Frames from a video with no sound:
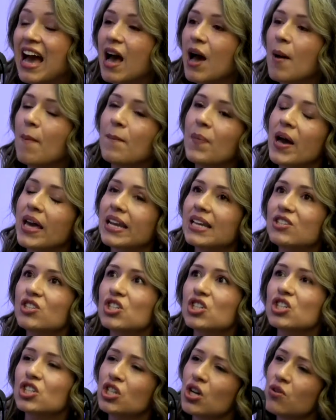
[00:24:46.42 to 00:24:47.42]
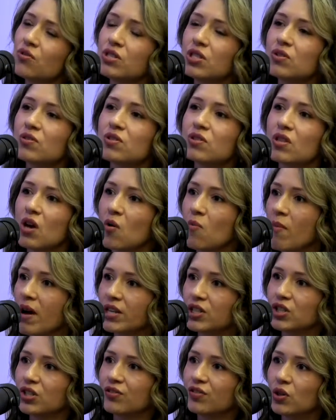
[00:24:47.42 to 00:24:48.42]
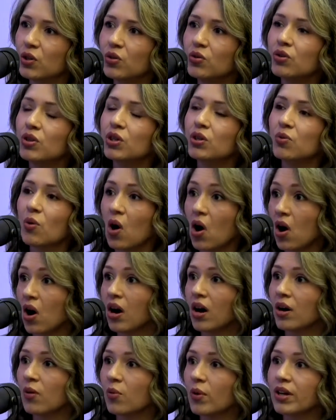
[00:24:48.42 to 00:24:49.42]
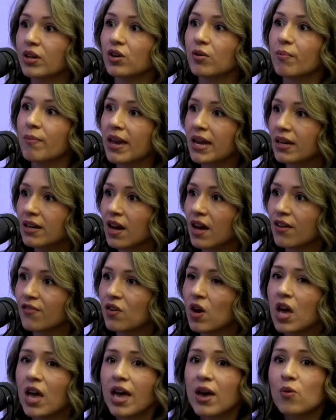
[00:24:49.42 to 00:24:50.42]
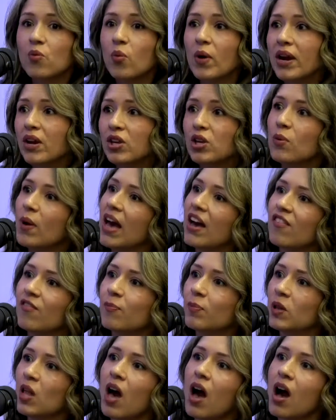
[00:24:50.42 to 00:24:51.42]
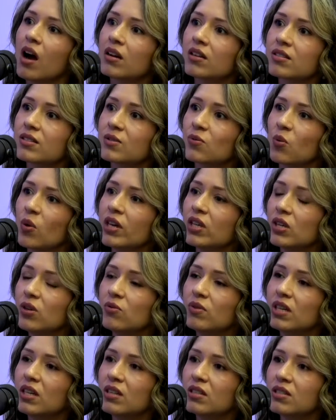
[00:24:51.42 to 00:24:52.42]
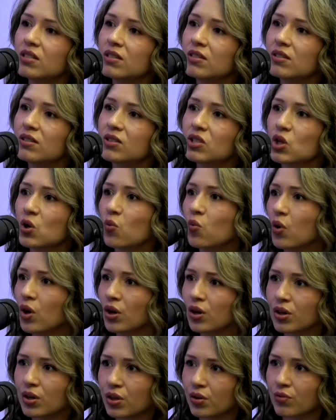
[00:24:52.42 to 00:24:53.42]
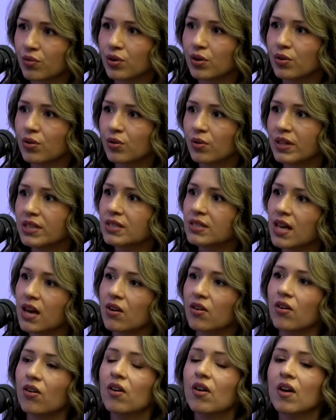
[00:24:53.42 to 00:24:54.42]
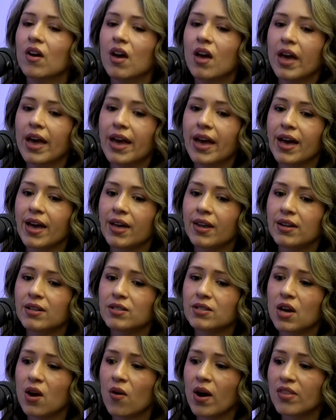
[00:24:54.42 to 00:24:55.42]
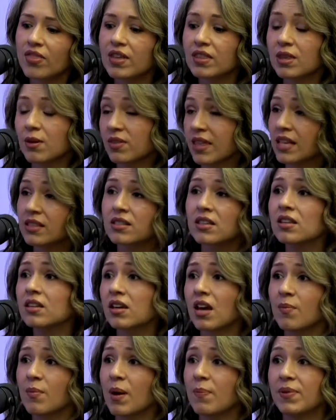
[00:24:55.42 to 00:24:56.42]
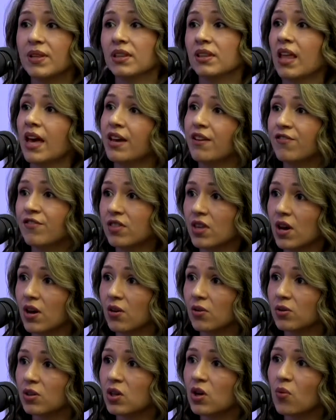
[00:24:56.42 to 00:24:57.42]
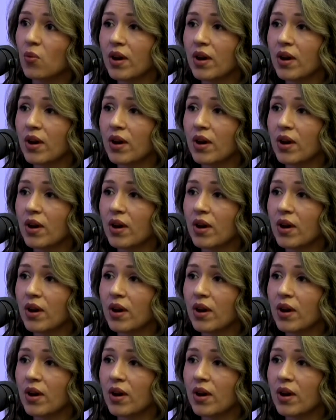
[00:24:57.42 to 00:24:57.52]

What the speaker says: Yeah, but it just shows you so much of who you are, what you're made of, and where you have blocks, what you need to work through and settle. And so I think that's going to come up in life though.